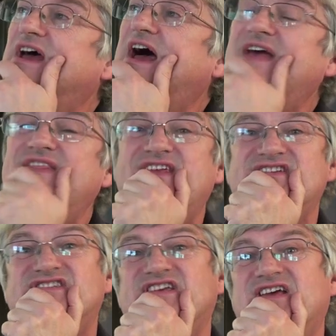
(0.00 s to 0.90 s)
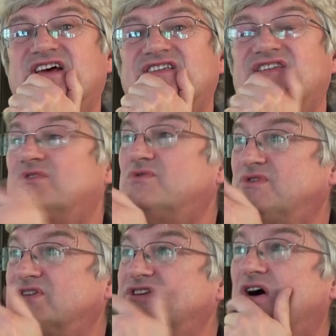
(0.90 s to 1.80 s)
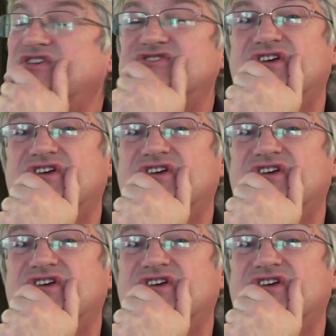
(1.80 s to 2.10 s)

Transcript: and it's the, uh, the little uh, ice